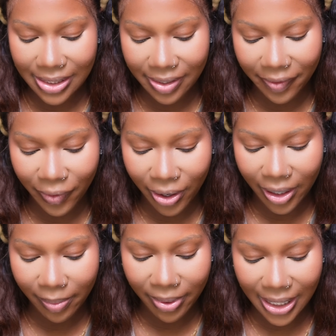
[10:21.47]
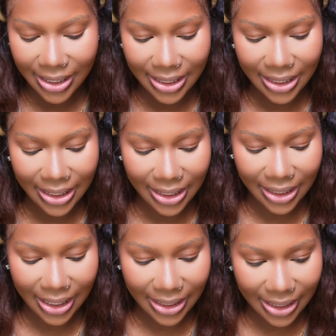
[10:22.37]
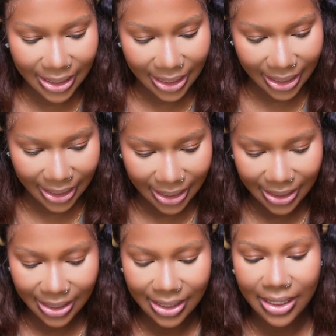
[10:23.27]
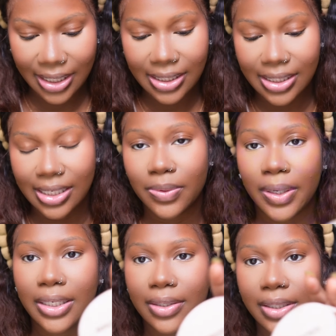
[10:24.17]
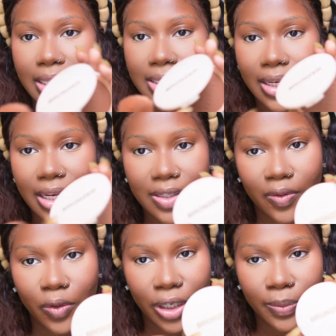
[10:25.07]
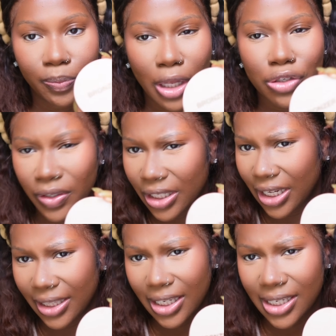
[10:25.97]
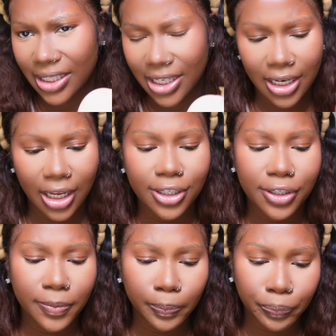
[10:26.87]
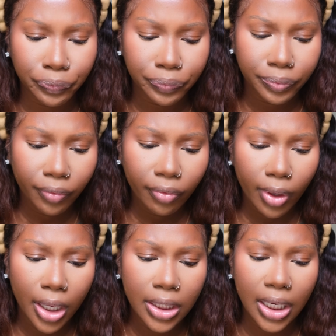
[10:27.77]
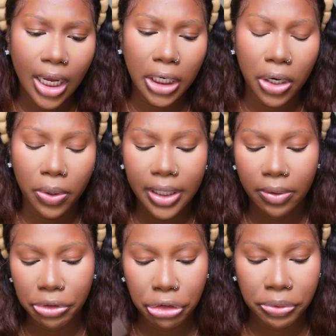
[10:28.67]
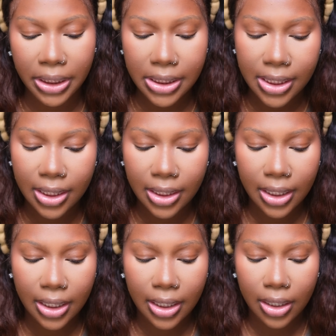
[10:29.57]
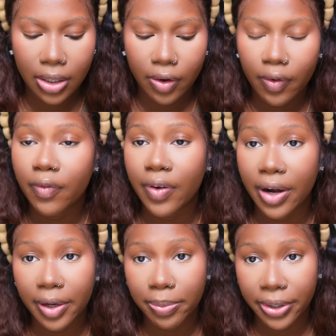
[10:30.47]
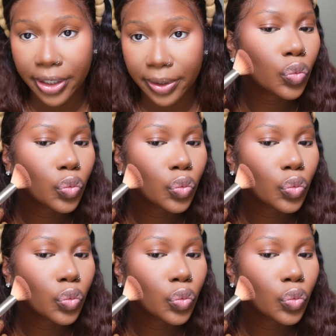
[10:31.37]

Sephora bronzer. This is this one. They sell it at Sephora. It's really good. I think it's like $10. And the color Coconut Retreat. Very pretty.